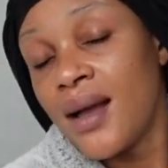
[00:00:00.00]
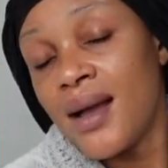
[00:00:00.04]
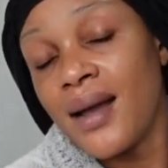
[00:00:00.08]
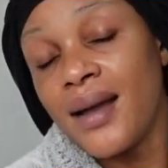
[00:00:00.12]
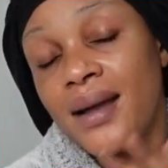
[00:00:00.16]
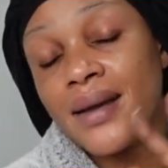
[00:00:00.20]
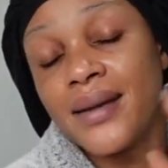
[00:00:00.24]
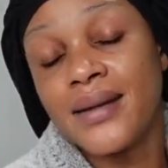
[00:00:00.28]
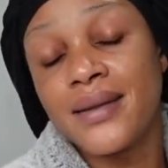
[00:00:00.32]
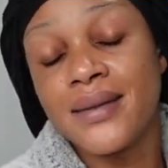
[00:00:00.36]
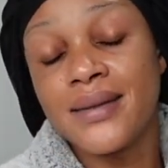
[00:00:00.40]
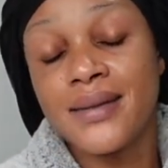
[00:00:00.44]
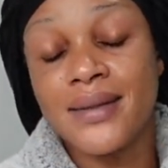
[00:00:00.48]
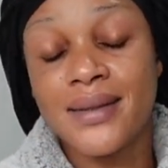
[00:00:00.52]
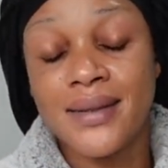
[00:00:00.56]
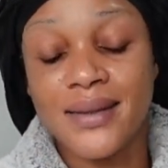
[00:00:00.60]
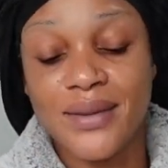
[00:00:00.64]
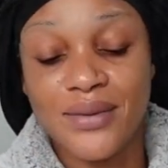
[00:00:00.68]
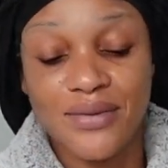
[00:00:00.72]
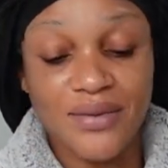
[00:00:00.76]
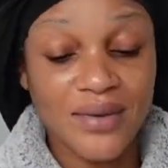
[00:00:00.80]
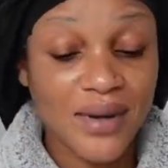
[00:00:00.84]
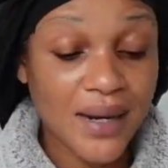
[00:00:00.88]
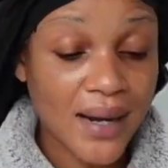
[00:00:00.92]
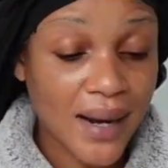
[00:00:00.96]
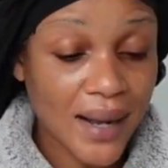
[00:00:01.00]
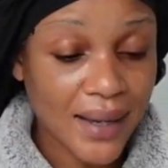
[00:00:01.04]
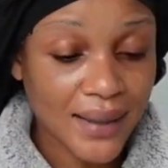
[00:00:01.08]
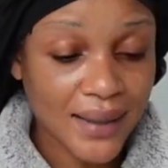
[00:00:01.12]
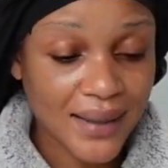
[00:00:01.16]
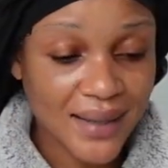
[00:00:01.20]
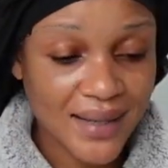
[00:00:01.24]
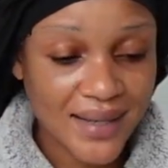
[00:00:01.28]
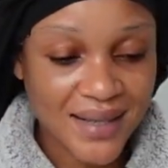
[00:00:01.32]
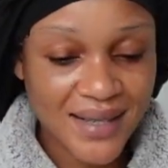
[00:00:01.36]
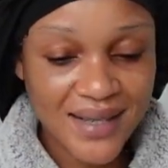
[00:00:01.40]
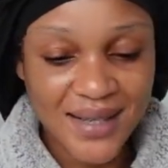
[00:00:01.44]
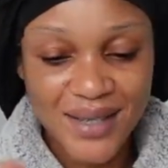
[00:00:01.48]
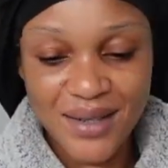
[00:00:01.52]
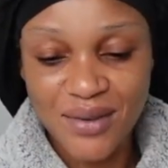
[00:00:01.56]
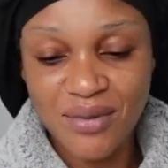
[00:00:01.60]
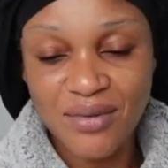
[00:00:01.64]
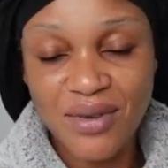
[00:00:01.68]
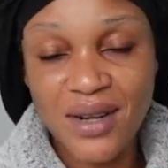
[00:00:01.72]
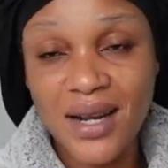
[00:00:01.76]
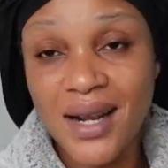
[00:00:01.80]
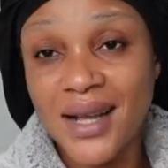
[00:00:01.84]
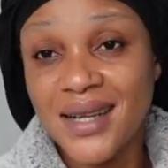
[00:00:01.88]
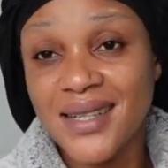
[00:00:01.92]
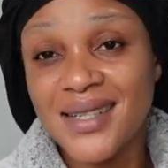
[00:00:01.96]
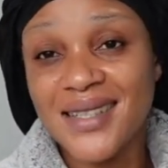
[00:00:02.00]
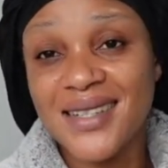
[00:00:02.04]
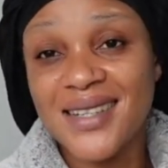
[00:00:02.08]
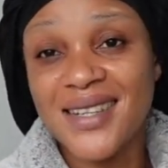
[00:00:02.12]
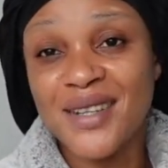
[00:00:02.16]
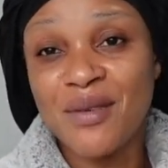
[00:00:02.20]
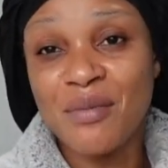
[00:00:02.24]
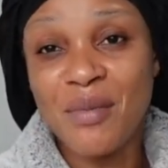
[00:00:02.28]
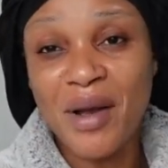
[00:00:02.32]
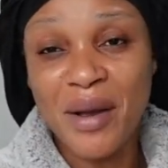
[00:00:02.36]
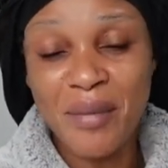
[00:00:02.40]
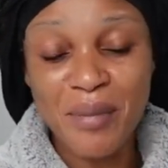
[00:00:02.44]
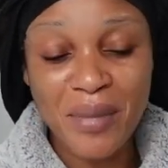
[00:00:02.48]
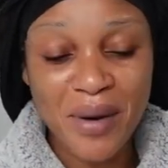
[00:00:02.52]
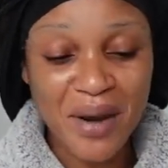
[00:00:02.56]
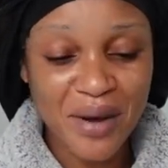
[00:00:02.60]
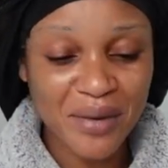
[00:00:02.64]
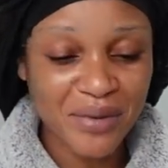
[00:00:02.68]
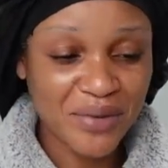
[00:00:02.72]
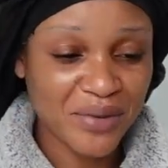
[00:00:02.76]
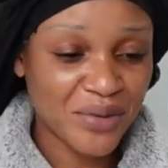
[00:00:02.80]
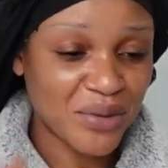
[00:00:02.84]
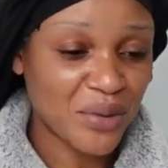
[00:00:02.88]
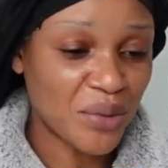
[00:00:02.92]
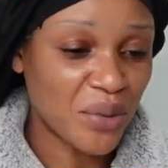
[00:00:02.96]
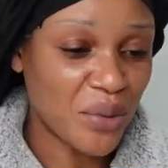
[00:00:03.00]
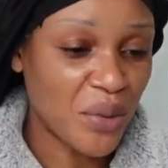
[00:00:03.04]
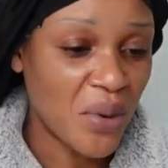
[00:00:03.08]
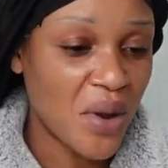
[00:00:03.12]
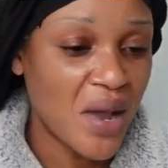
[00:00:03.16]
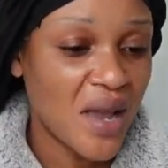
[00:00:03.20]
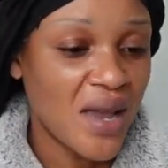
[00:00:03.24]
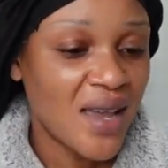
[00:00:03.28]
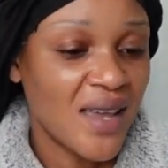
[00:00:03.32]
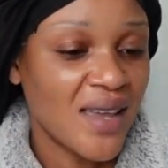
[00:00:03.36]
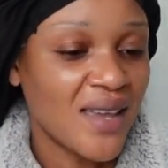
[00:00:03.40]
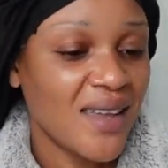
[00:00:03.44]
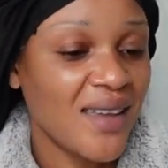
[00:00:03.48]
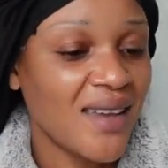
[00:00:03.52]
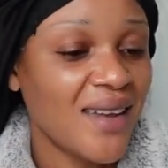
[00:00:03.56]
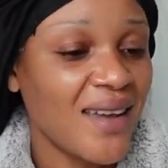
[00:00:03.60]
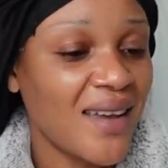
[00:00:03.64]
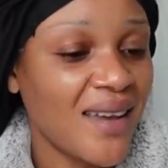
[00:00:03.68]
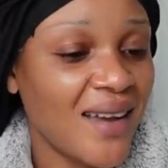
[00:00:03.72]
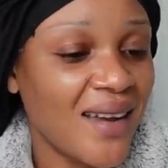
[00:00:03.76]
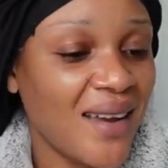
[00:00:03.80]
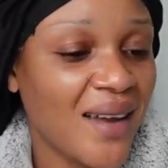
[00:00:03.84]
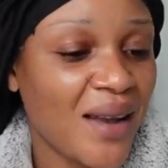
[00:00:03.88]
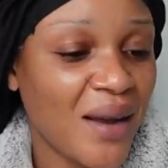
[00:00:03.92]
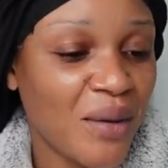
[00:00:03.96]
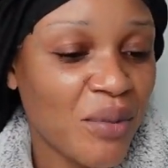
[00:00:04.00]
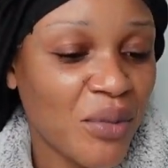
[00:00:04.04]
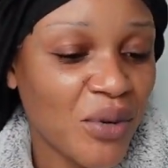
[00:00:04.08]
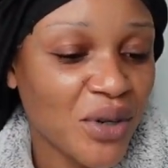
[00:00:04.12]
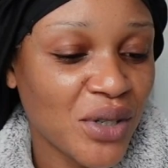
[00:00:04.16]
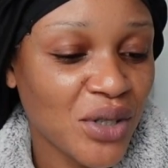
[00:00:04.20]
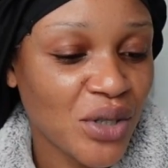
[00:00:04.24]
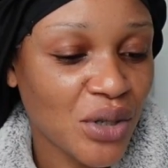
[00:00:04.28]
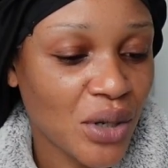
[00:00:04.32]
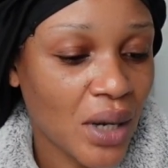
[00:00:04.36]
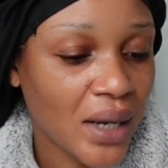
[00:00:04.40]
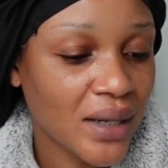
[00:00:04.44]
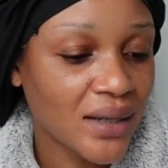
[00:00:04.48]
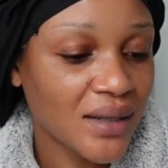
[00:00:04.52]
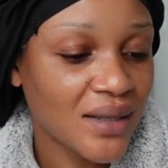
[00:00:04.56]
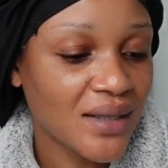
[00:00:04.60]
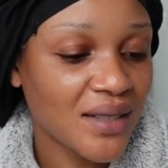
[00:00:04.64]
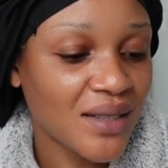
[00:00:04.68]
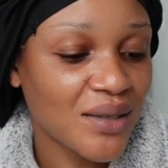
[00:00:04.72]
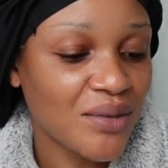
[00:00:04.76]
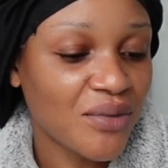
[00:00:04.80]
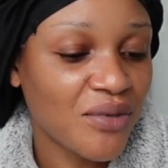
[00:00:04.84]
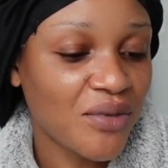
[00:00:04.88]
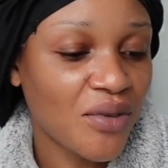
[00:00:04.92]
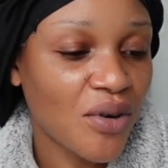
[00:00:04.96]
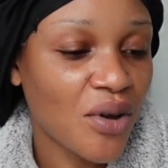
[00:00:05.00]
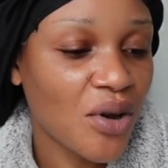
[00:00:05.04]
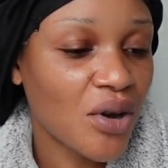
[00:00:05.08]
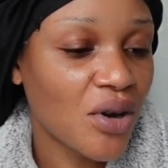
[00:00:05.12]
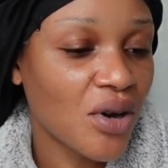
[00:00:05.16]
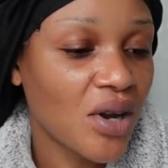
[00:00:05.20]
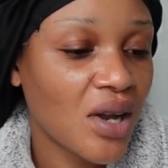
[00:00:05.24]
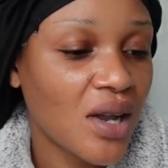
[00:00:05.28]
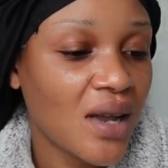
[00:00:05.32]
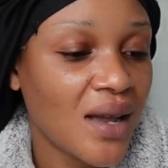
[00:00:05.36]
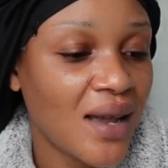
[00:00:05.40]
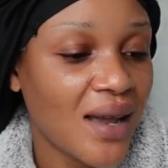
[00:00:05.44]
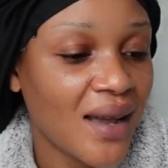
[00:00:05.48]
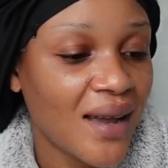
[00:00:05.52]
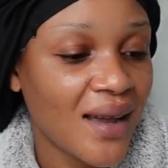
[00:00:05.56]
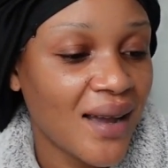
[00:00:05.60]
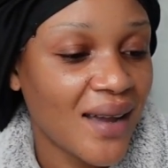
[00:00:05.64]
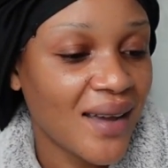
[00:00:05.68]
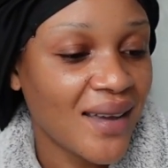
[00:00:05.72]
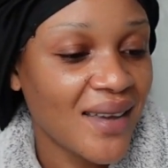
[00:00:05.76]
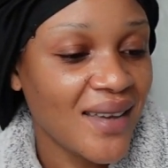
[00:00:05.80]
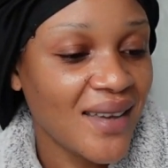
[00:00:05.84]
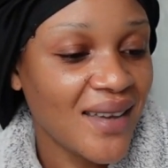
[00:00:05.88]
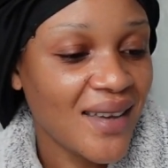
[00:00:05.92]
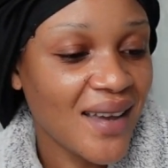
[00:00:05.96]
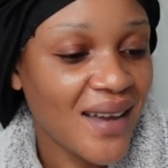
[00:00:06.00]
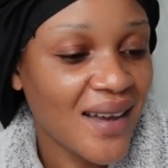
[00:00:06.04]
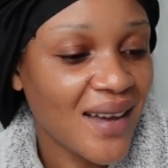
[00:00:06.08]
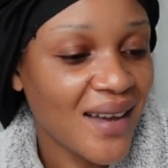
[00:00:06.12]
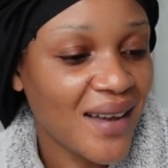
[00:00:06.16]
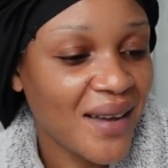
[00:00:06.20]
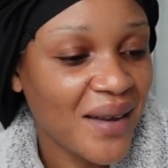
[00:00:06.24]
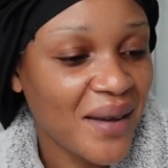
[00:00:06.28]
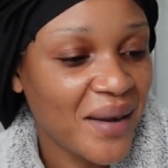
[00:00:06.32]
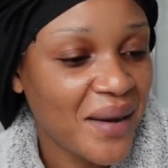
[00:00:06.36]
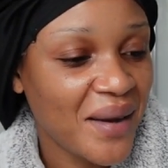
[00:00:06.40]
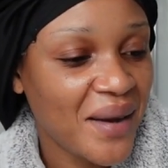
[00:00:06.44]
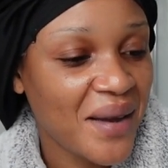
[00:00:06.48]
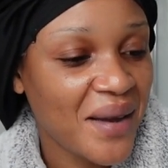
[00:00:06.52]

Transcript: And relax in my bath. So yeah, I'm going to end this vlog here.